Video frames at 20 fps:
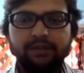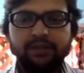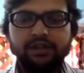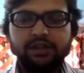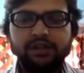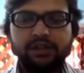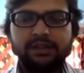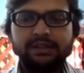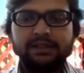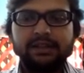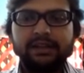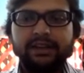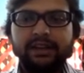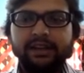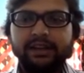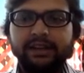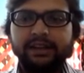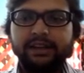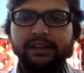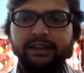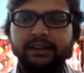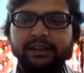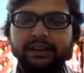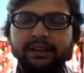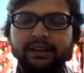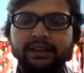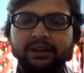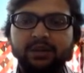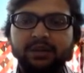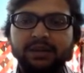which was created in the
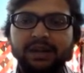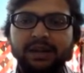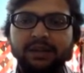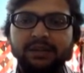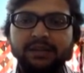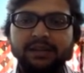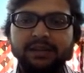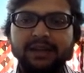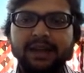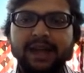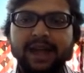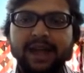year 2000,